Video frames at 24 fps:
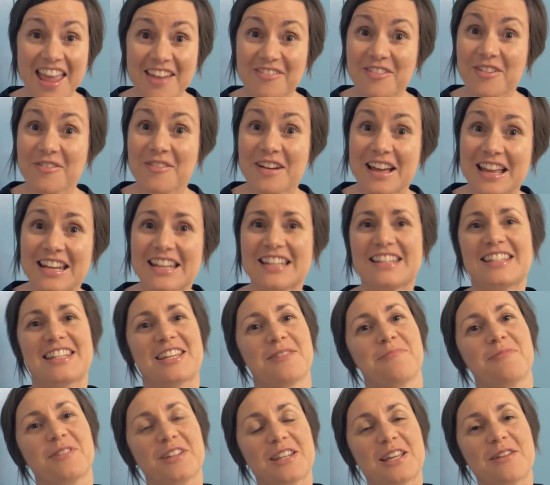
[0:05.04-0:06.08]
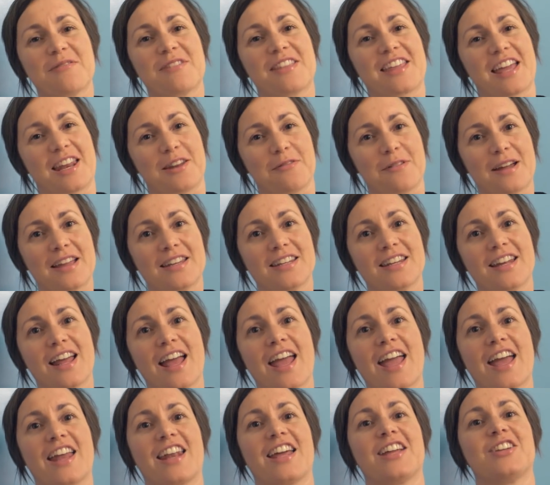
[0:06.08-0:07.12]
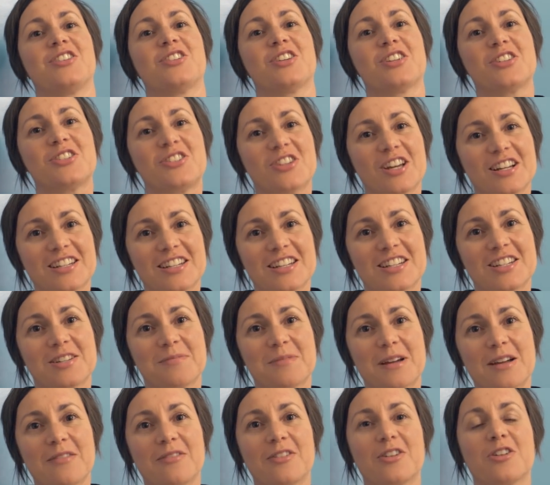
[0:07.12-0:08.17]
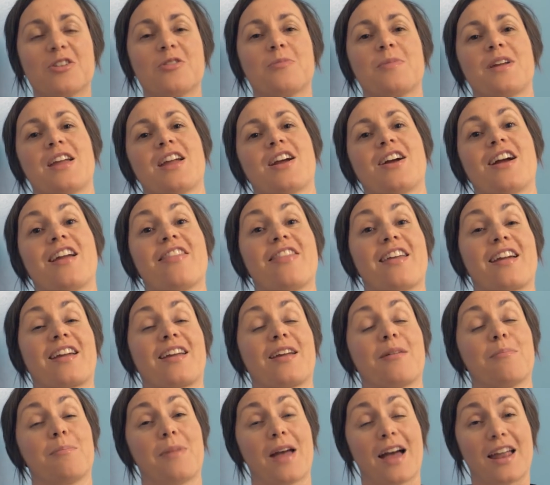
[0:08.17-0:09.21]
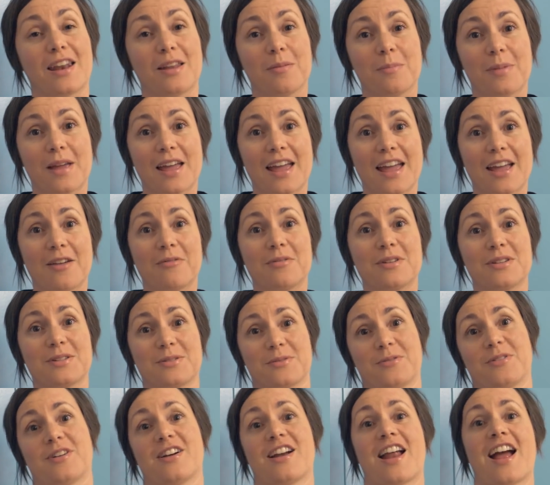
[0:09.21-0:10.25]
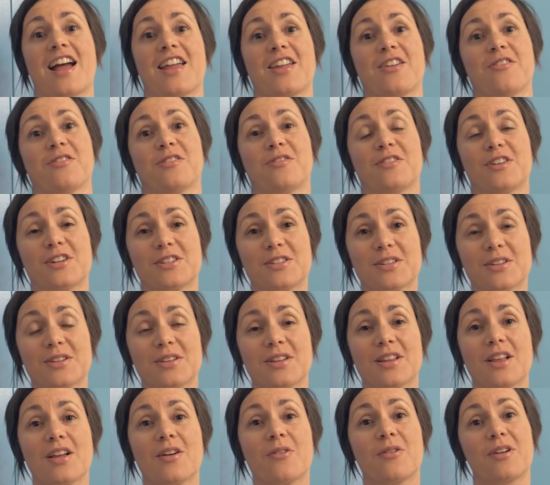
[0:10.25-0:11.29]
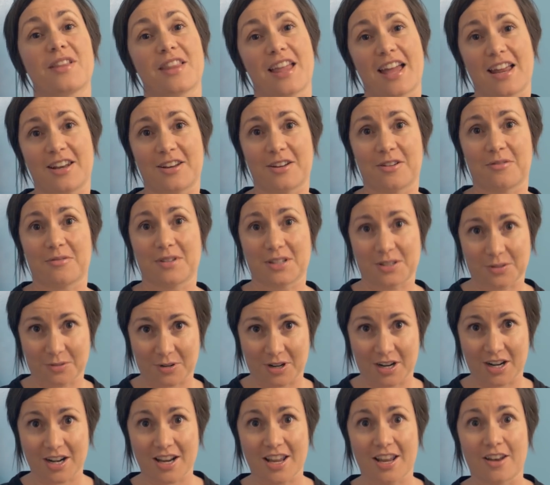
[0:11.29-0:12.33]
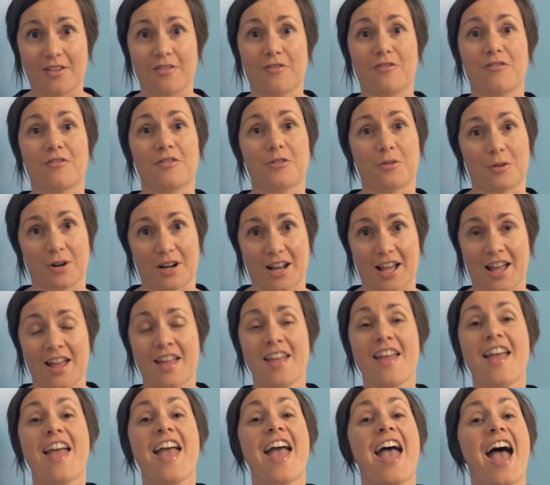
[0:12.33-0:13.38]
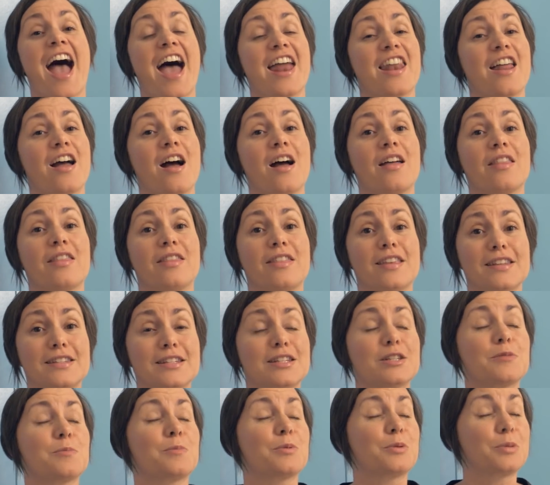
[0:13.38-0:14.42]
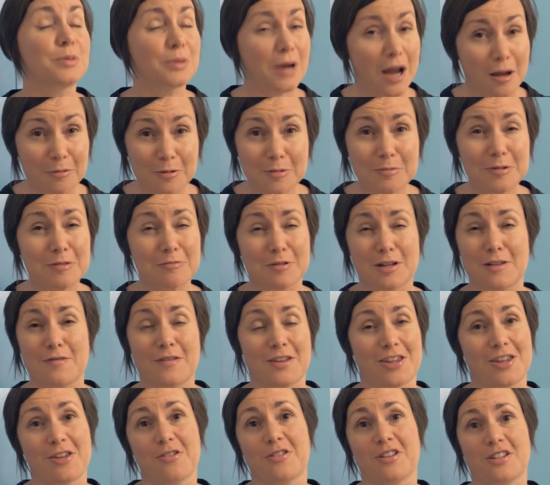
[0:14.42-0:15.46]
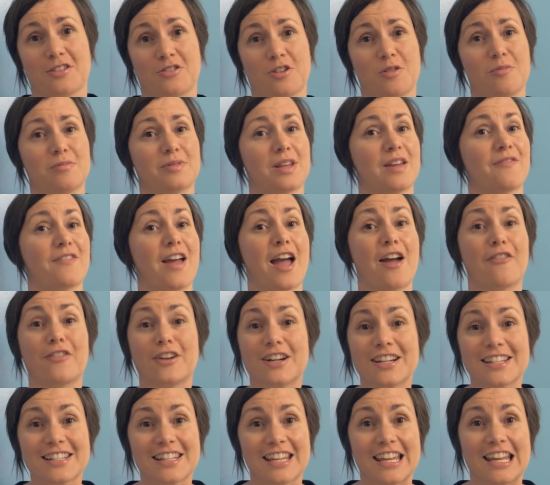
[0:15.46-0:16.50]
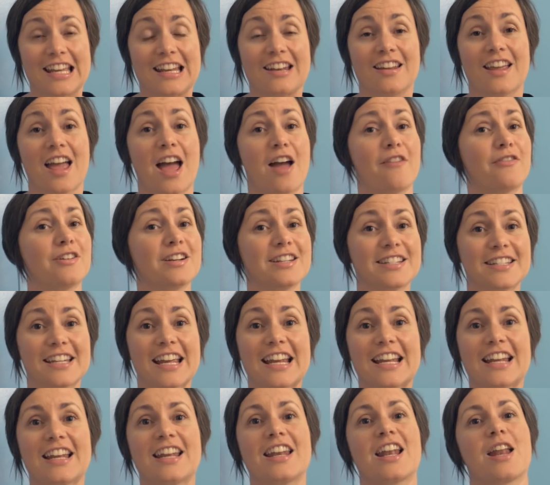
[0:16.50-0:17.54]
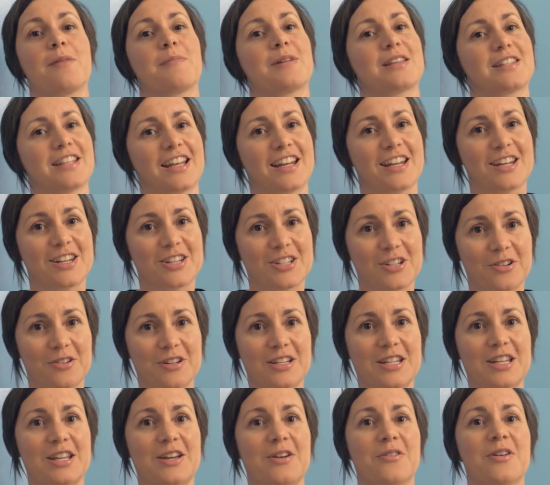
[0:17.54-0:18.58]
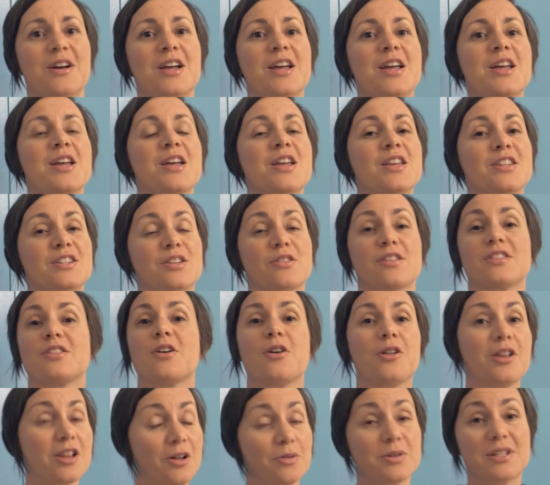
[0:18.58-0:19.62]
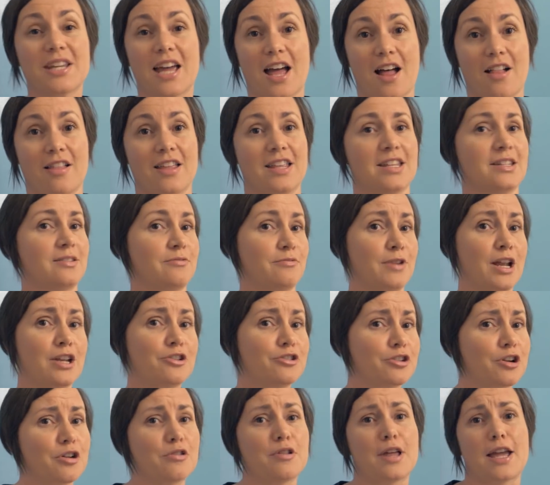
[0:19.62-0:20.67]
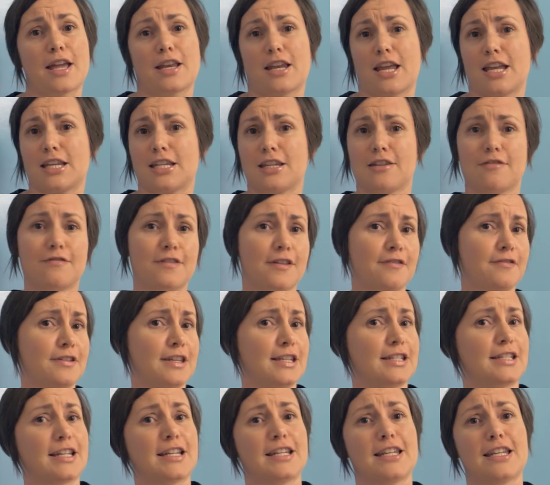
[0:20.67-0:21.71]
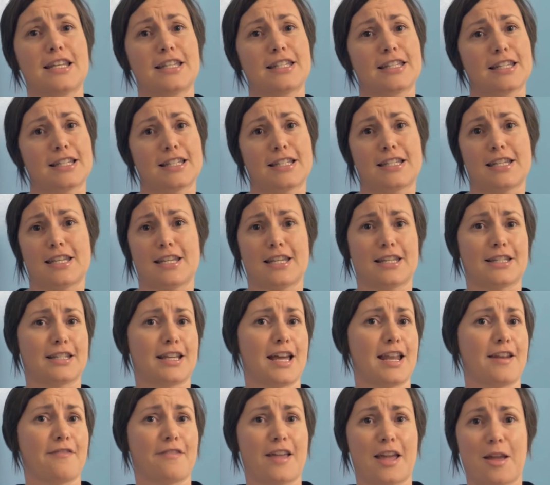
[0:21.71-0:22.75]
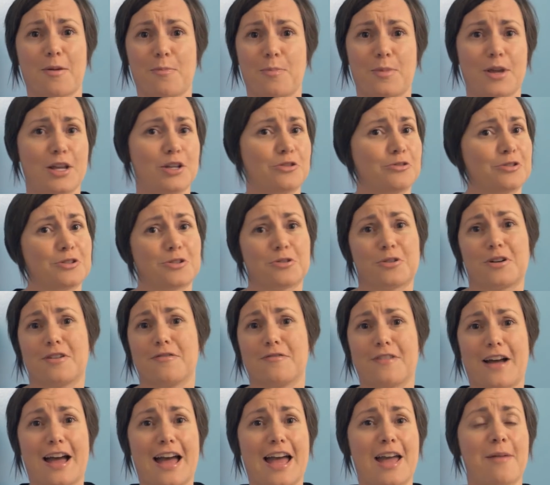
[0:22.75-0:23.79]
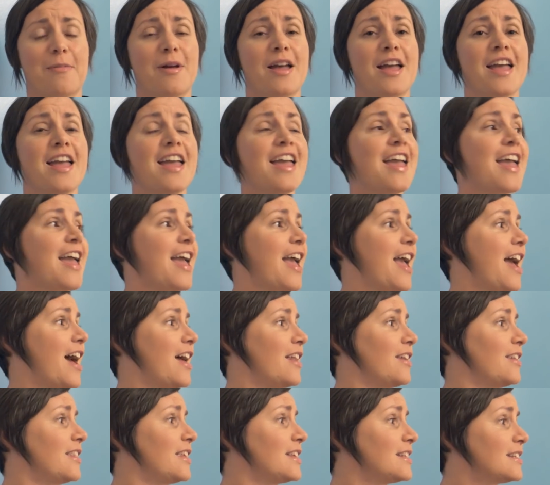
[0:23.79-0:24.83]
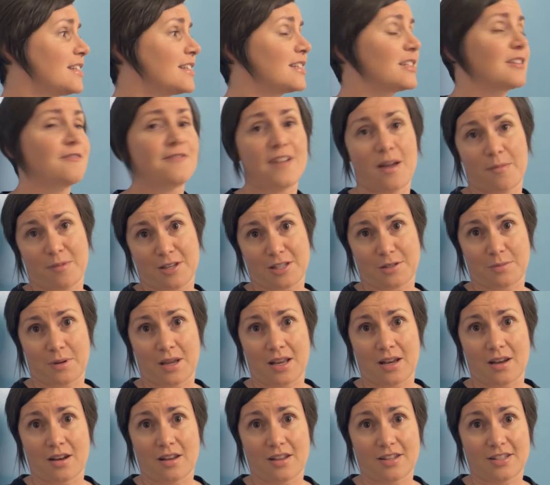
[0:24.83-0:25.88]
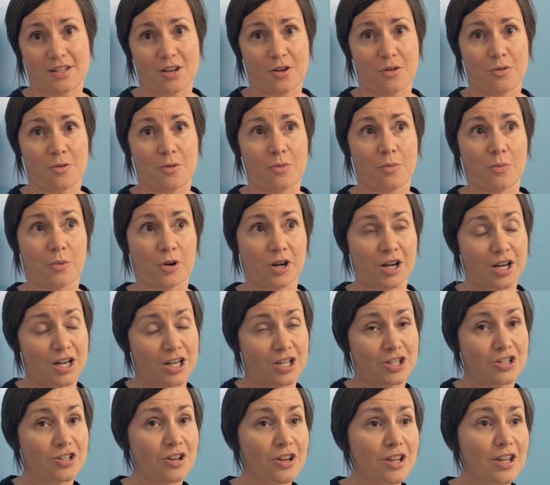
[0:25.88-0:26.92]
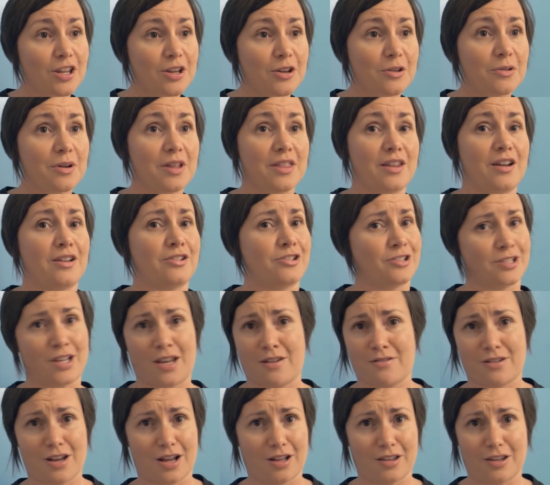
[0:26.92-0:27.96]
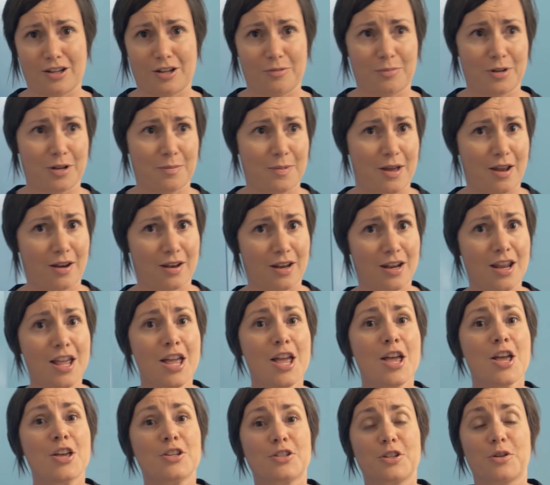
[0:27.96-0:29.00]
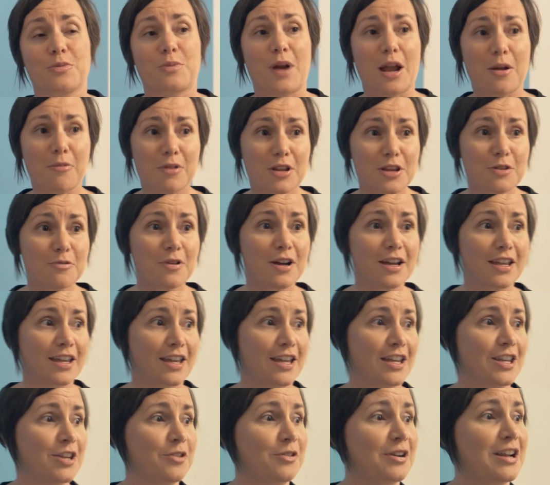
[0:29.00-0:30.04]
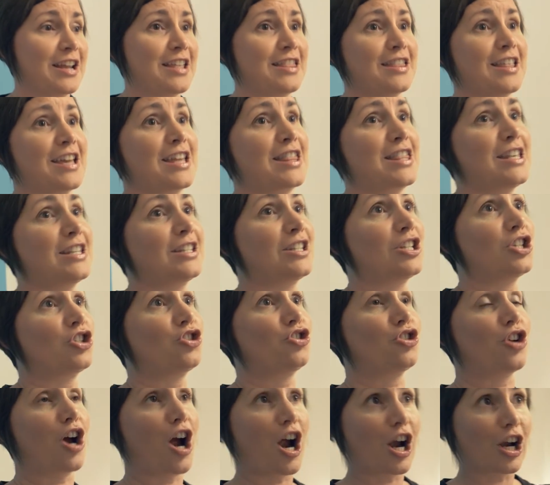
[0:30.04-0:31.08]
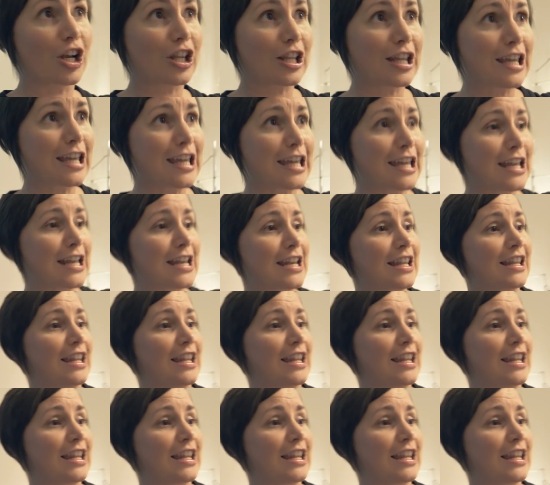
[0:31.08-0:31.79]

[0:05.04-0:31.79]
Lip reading: everyone, it's Kimberly with Getaway today, and I just checked into my room here at the Cabana Bay Resort at Universal Orlando Resort in Florida. And this is probably one of the cutest rooms I've ever seen, ever stayed in, and I'm excited to show it to you. So this whole hotel is retro, like 1950s, 1960s, kind of like beach resort vibe. And this is the family suite. So we're gonna show you, and then I'll just kind of talk a little bit about it. So right when you walk in, you're in like this darling,